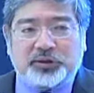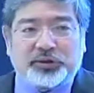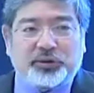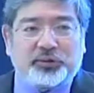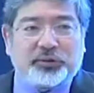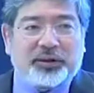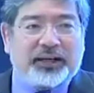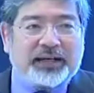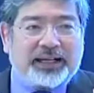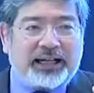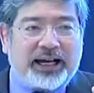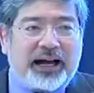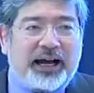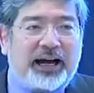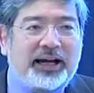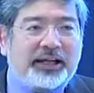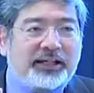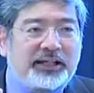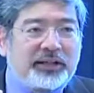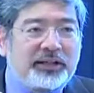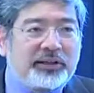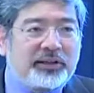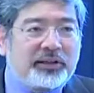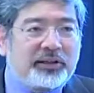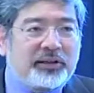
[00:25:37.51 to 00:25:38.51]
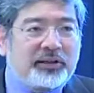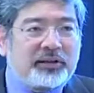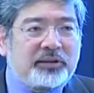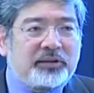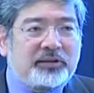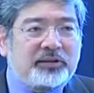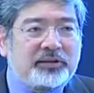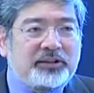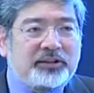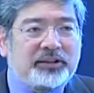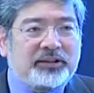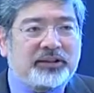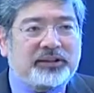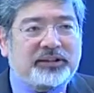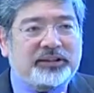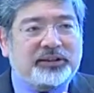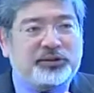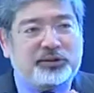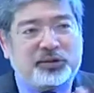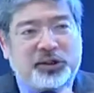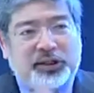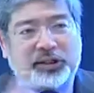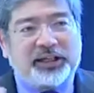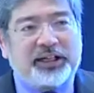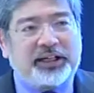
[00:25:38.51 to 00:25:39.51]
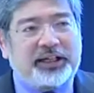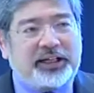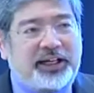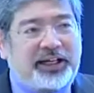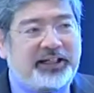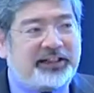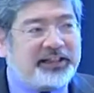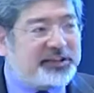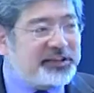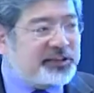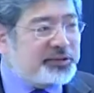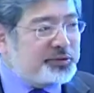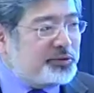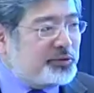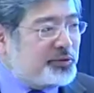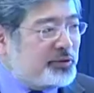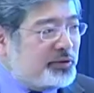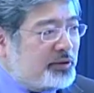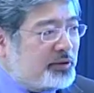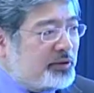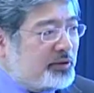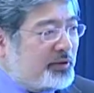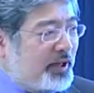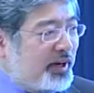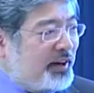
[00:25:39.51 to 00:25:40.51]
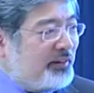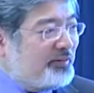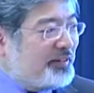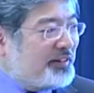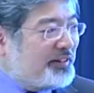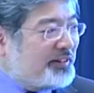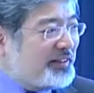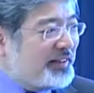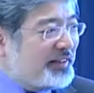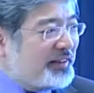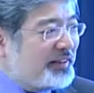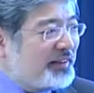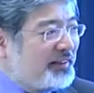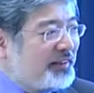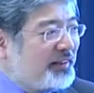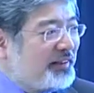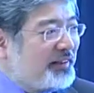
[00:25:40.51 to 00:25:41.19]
So when I got here, the trucking cases were everything.